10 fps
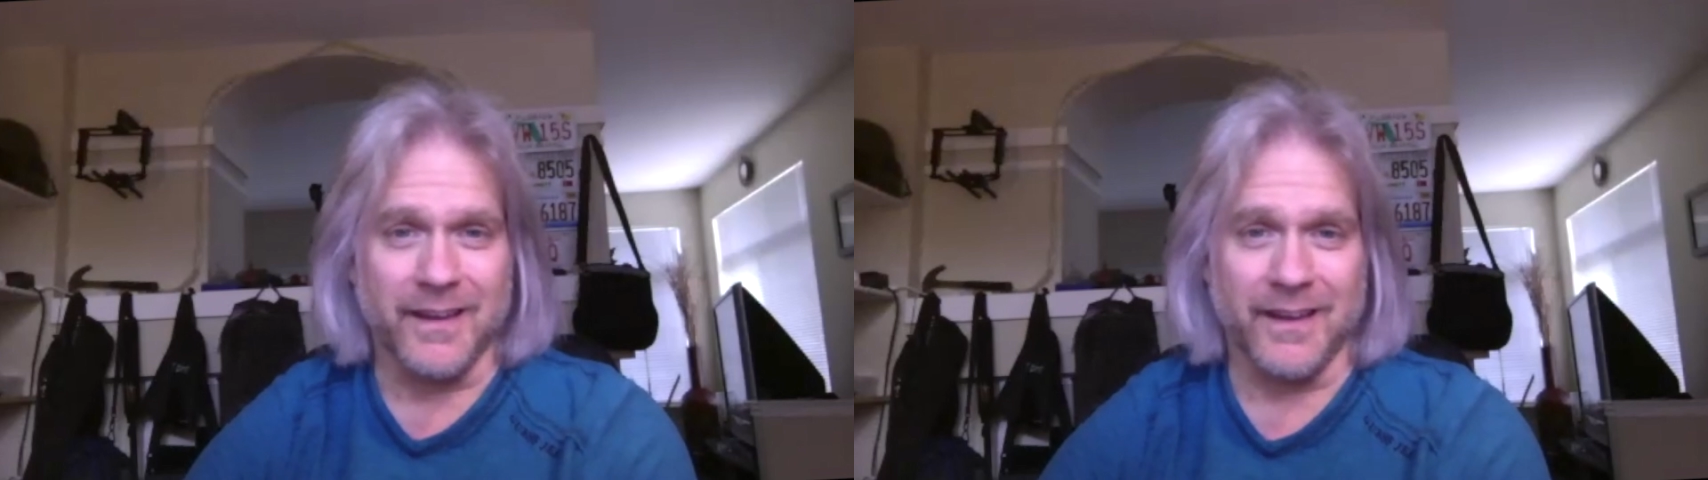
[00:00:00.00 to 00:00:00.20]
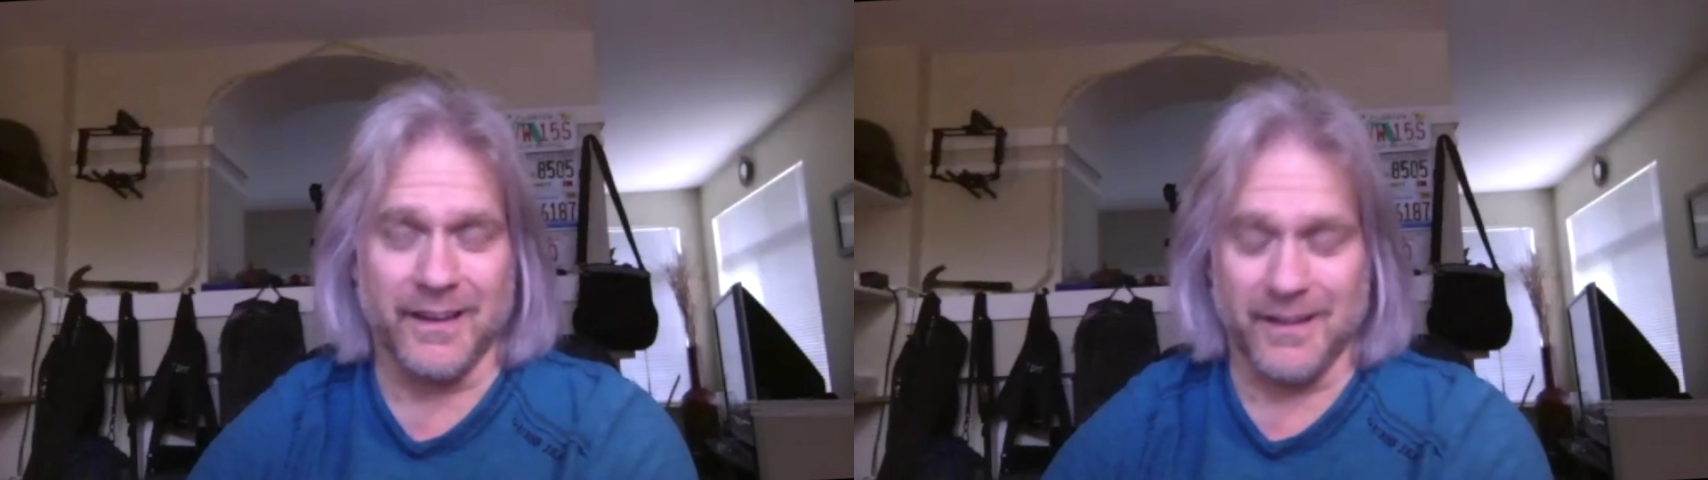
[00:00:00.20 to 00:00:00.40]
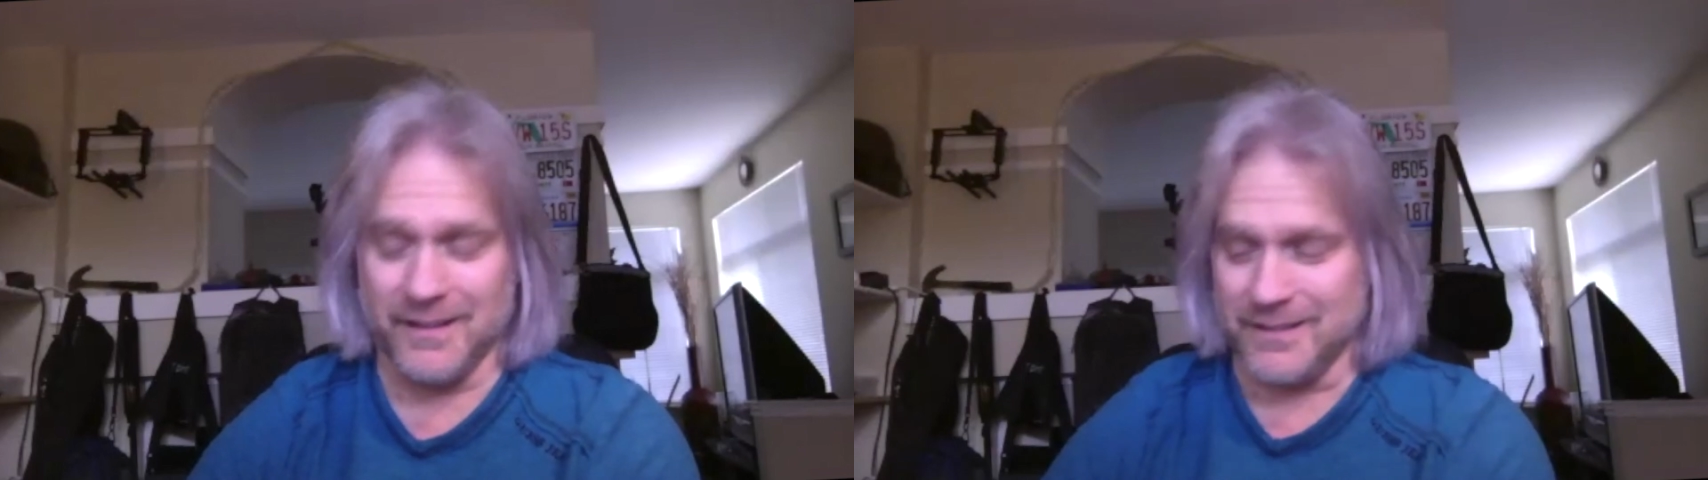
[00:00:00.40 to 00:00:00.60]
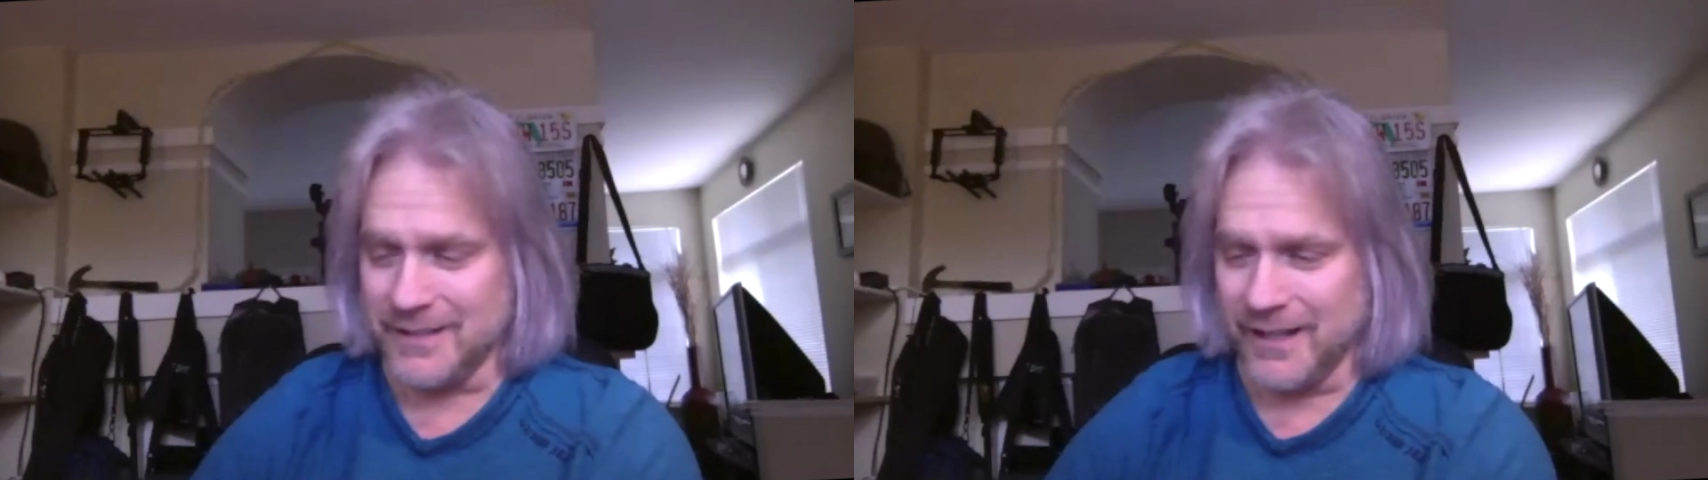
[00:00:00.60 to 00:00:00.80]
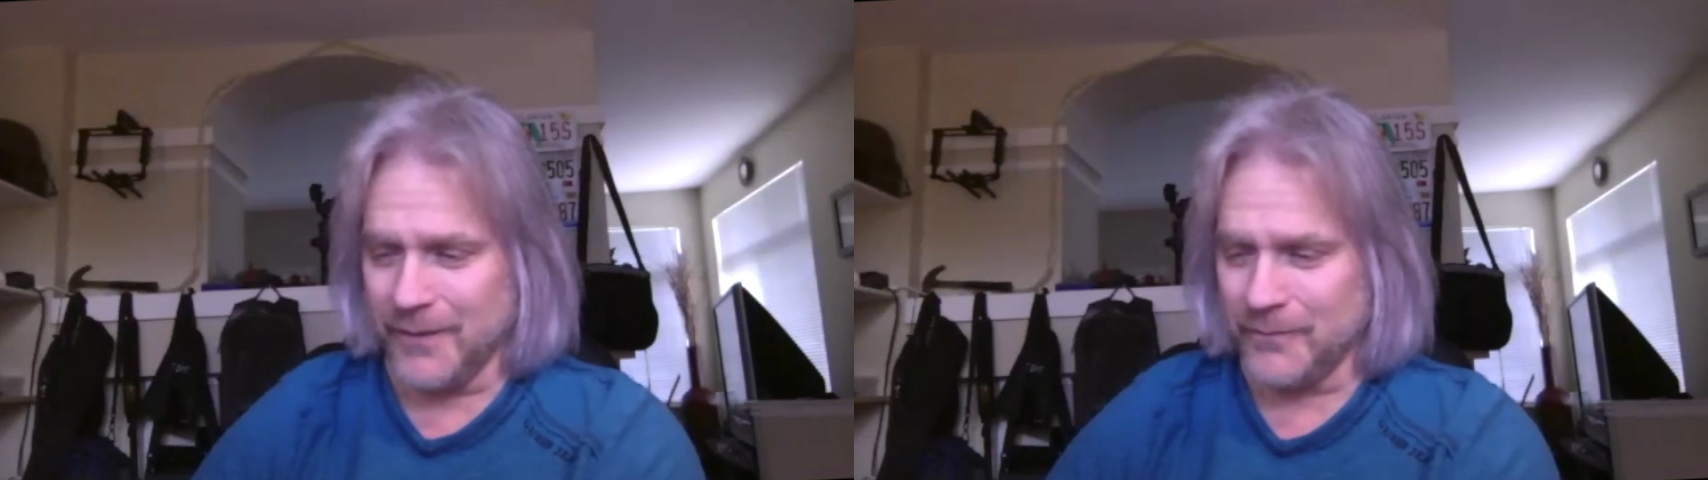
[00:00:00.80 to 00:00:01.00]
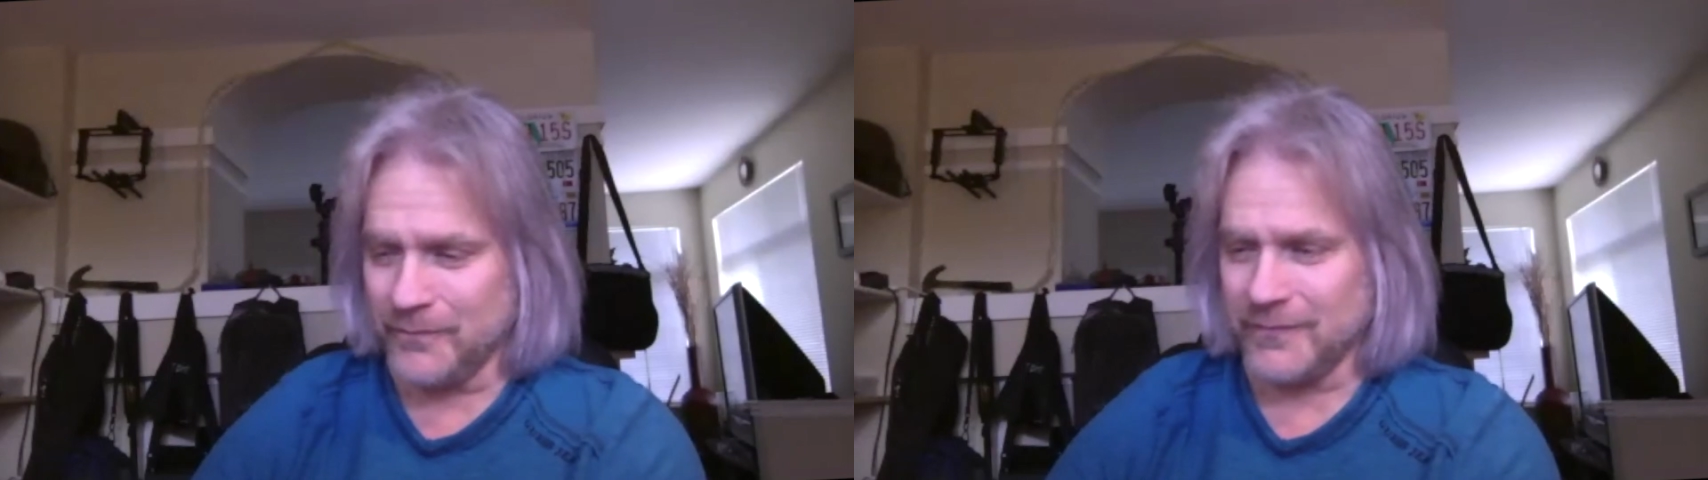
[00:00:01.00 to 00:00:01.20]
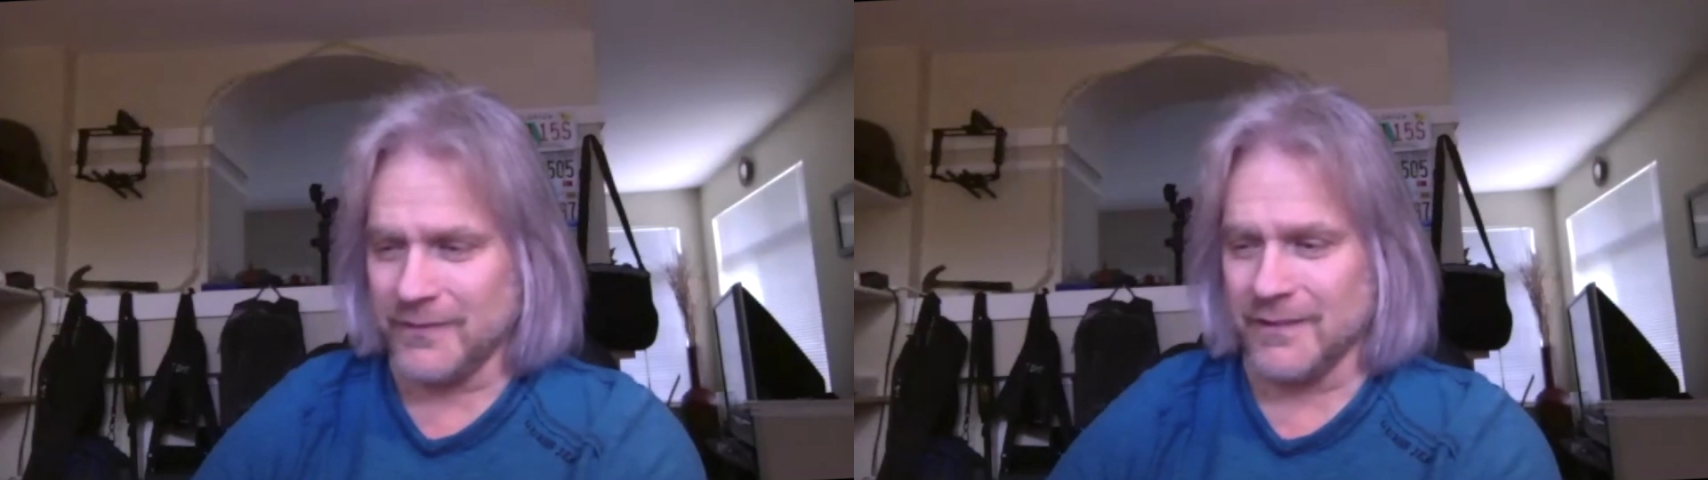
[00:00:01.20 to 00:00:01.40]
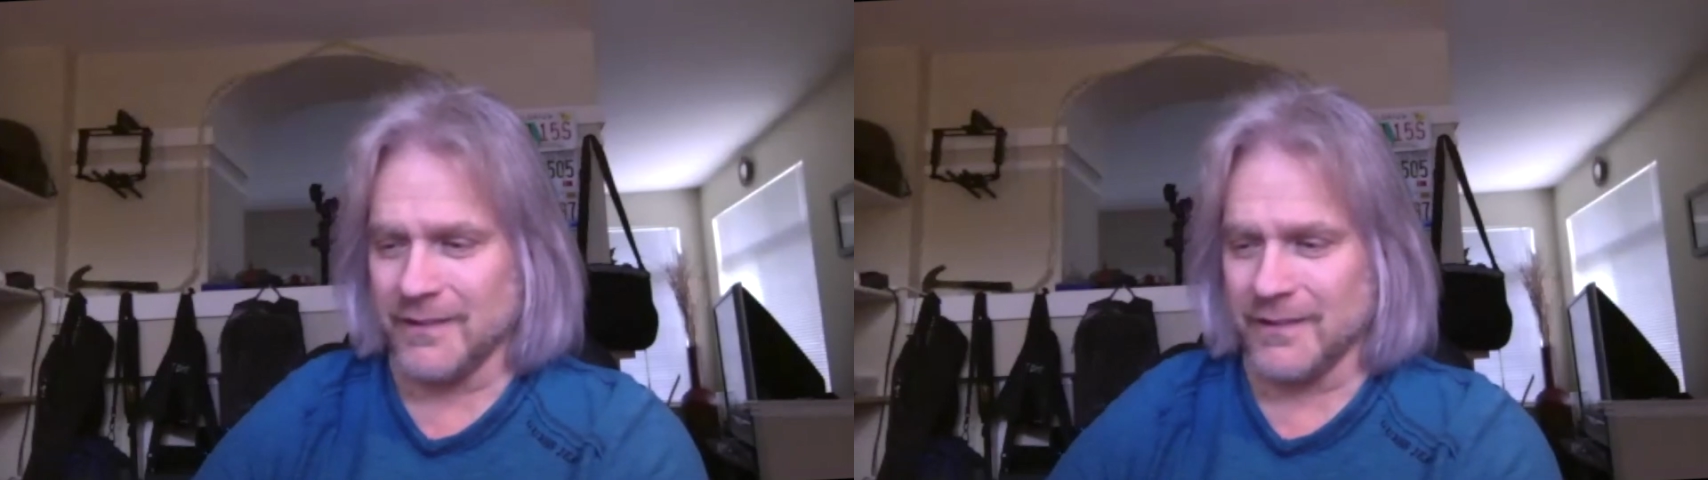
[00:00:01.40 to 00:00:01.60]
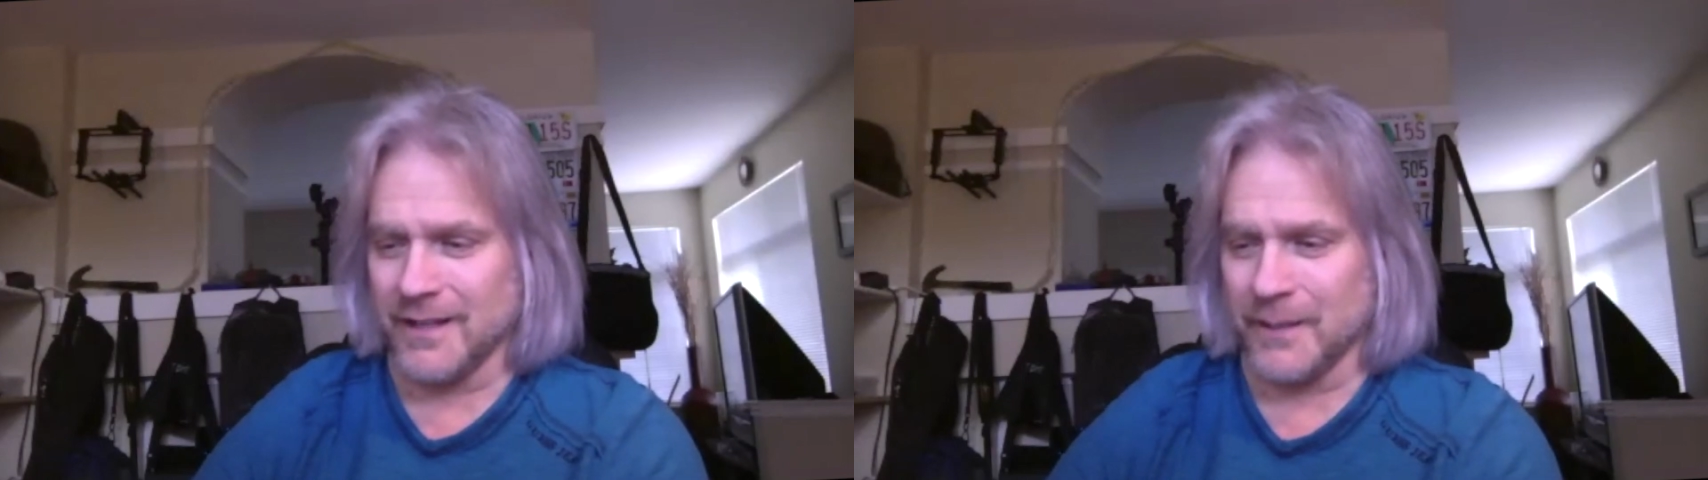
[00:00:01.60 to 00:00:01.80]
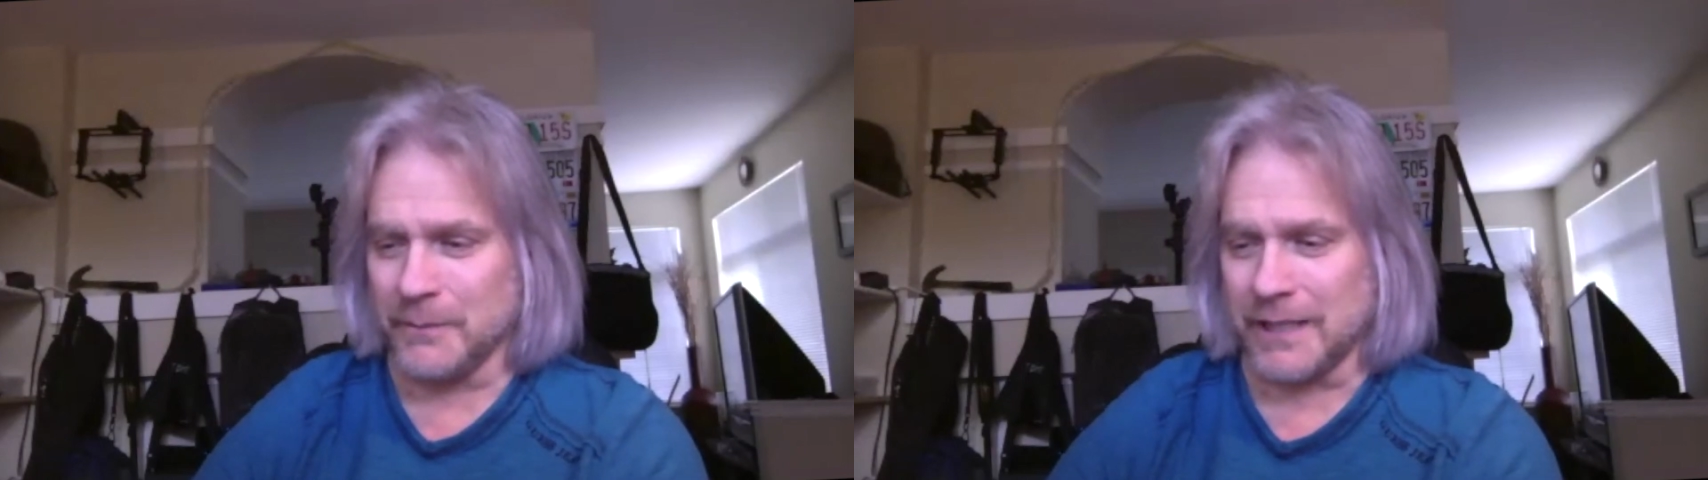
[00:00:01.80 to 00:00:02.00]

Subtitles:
And I'm